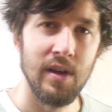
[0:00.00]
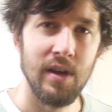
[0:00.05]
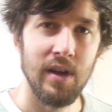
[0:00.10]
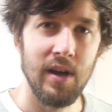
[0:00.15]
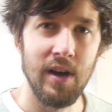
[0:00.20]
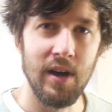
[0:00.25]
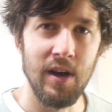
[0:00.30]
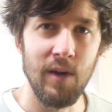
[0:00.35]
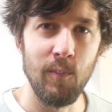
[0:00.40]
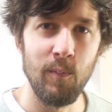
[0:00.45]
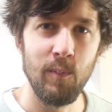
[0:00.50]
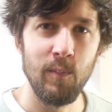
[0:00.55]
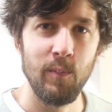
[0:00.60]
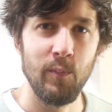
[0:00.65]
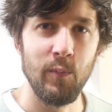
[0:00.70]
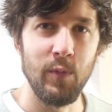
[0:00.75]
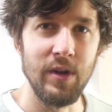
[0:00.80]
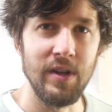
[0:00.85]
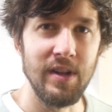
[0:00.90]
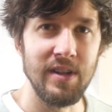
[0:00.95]

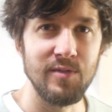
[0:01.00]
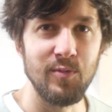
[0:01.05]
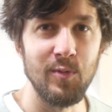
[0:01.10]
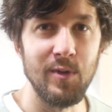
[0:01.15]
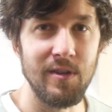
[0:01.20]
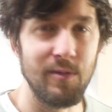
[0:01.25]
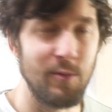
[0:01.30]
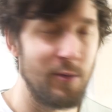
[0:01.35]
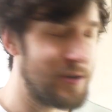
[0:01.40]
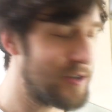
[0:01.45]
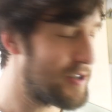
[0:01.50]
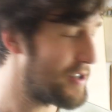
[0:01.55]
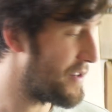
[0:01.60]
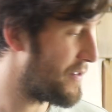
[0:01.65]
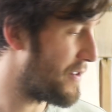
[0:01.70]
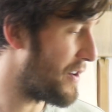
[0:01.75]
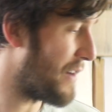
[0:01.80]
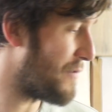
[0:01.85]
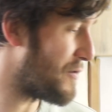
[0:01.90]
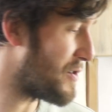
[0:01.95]
But that's worth watching if
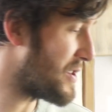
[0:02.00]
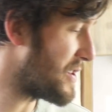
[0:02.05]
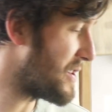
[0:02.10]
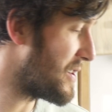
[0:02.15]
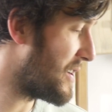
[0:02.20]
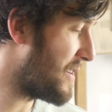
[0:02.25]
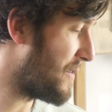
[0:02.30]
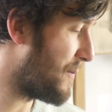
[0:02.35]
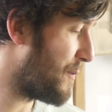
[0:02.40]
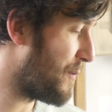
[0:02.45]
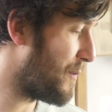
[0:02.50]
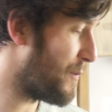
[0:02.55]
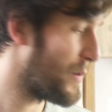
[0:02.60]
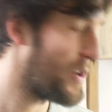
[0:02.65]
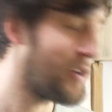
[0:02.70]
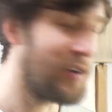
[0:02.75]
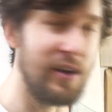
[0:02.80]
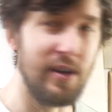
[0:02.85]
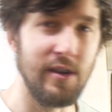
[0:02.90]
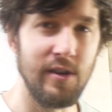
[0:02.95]
you haven't seen that.
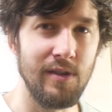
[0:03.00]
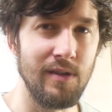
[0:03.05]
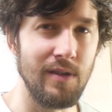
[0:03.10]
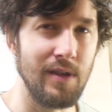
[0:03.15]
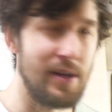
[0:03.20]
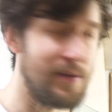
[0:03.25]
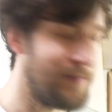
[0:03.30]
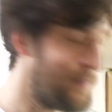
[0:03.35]
You can Google that.